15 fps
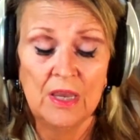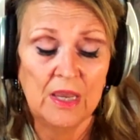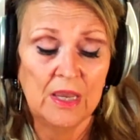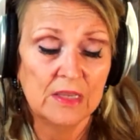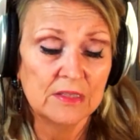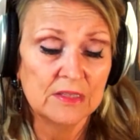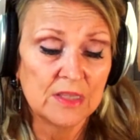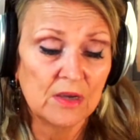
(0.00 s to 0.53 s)

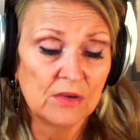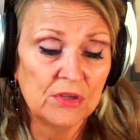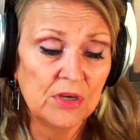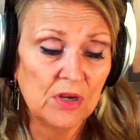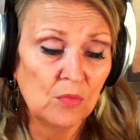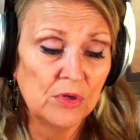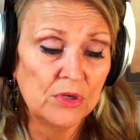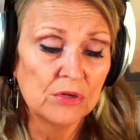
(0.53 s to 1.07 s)
And so,
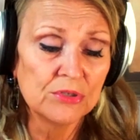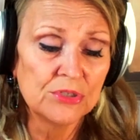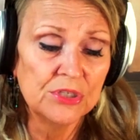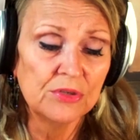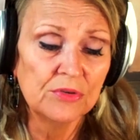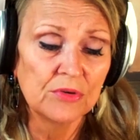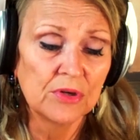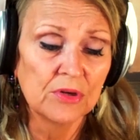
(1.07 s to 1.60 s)
when your
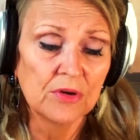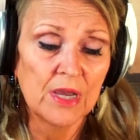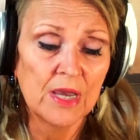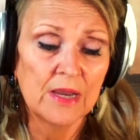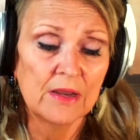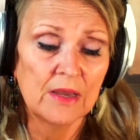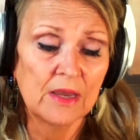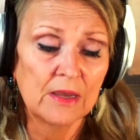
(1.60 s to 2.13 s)
children are
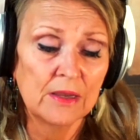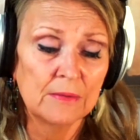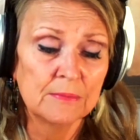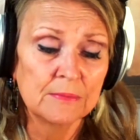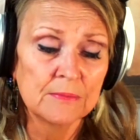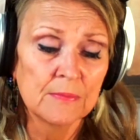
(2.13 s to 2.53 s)
at